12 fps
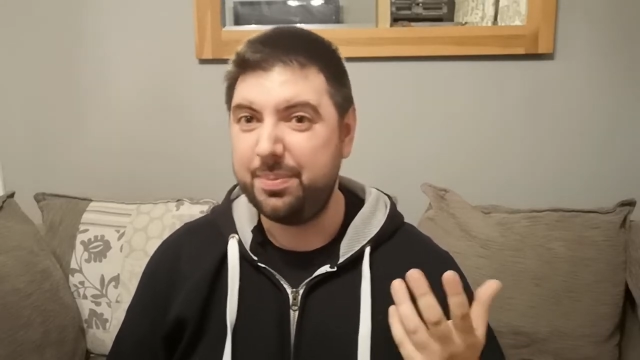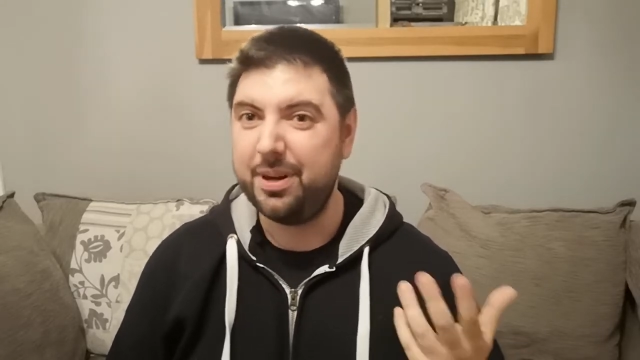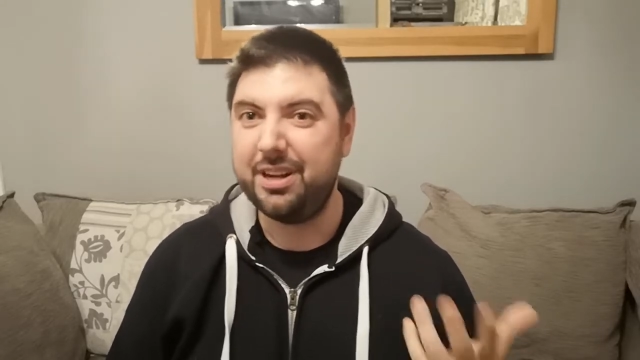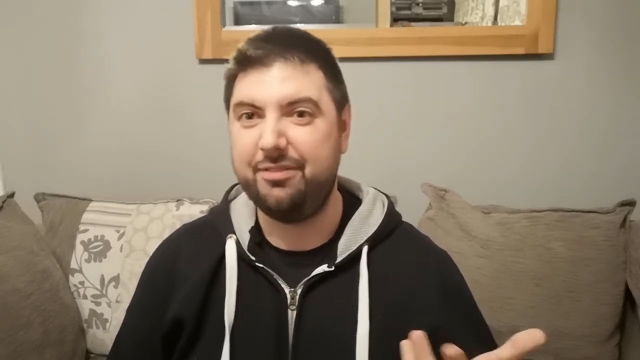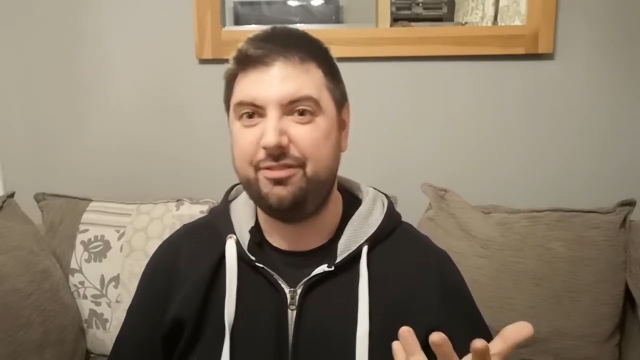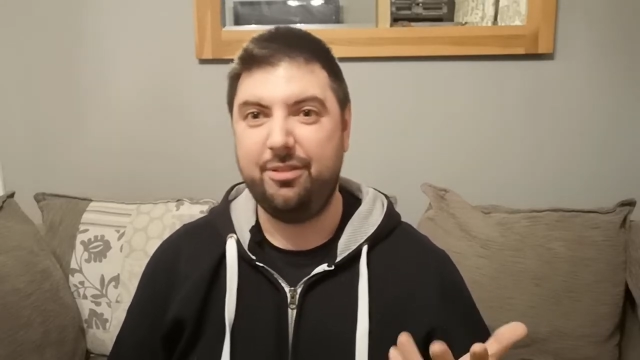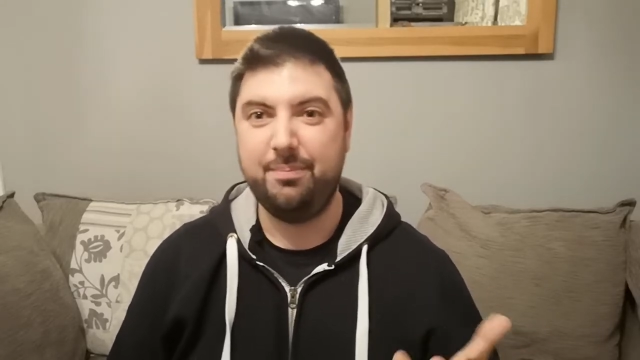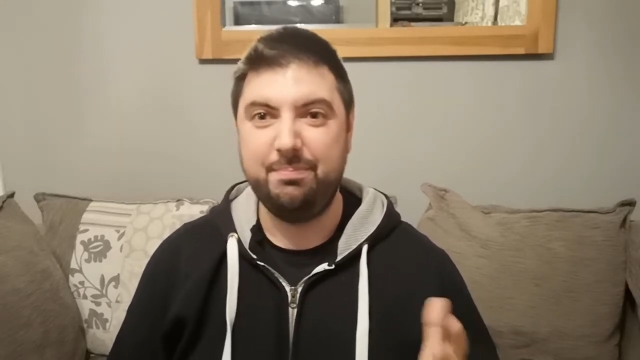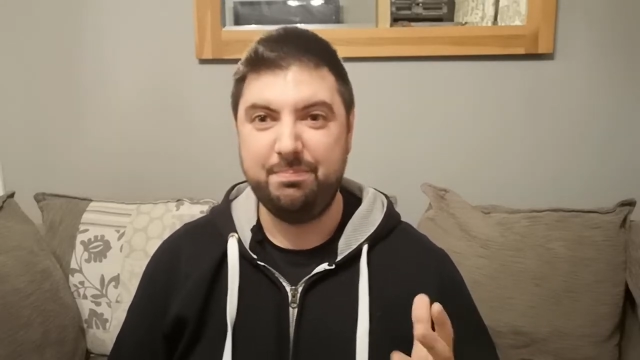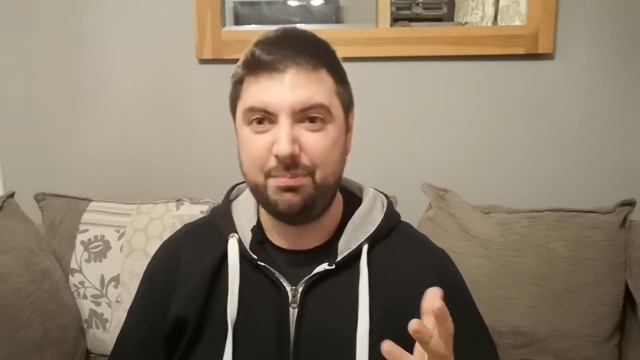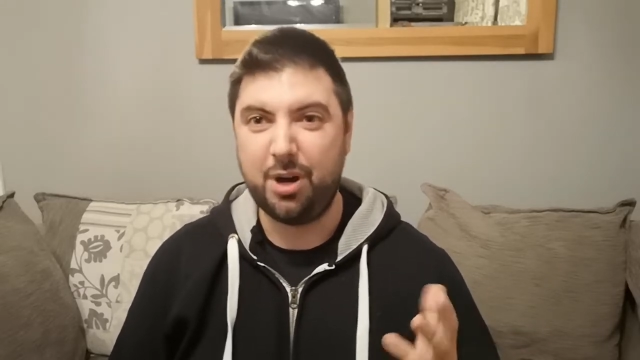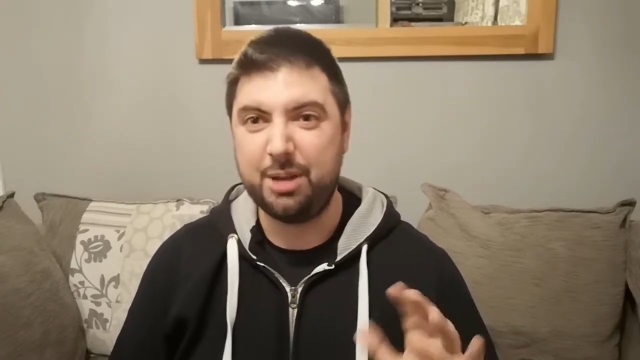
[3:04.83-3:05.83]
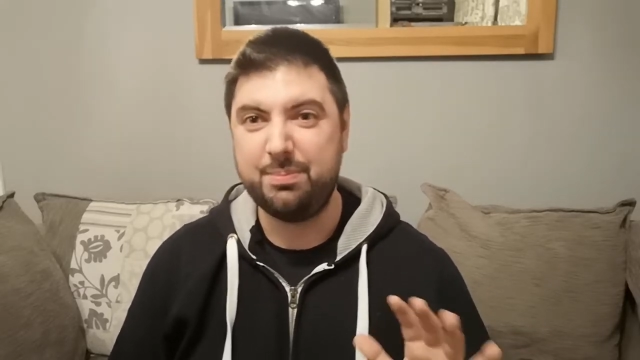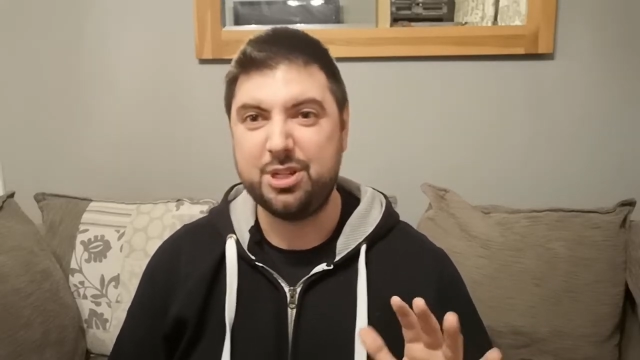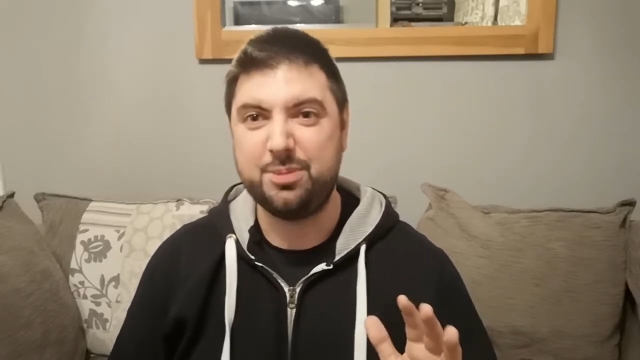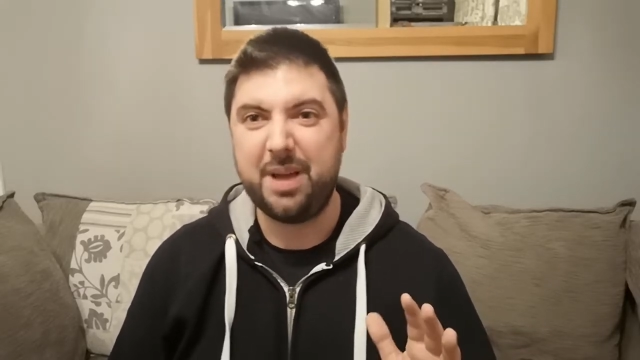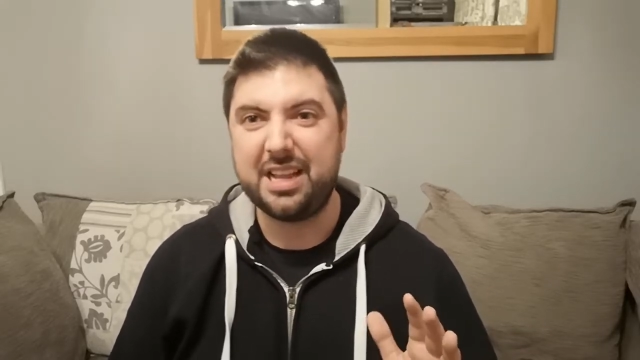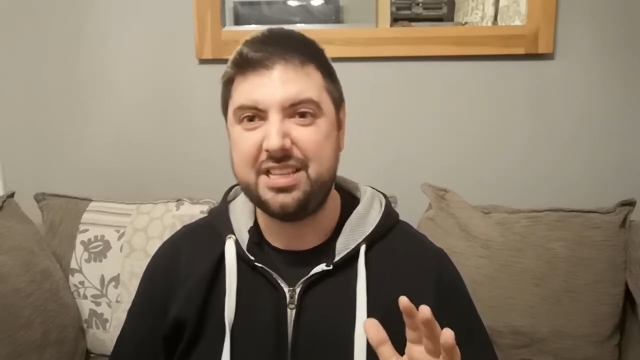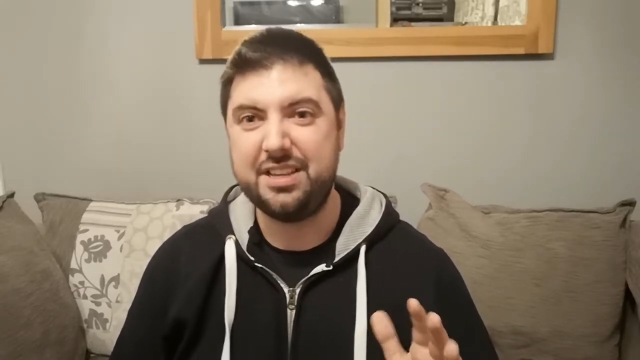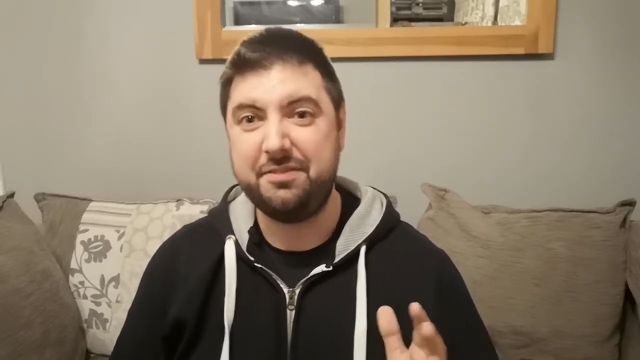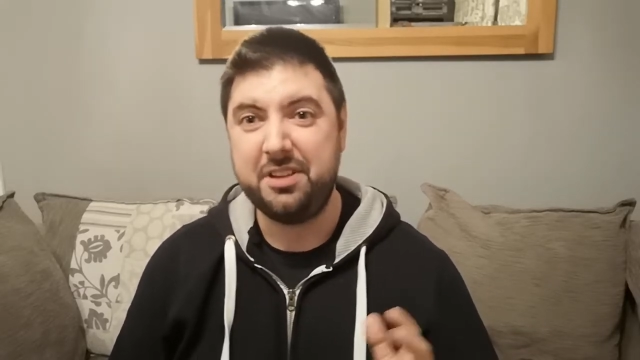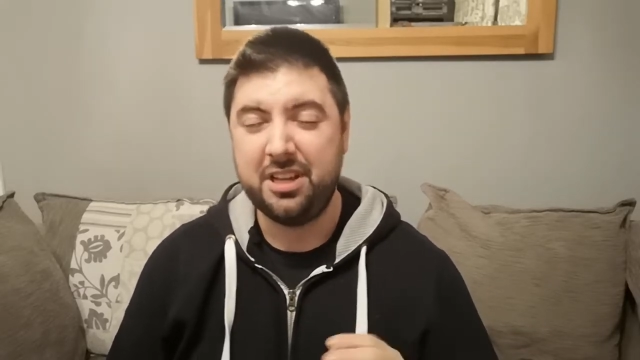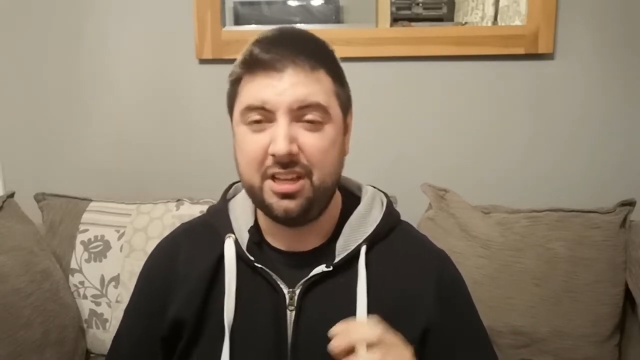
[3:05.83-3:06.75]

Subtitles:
but from my perspective,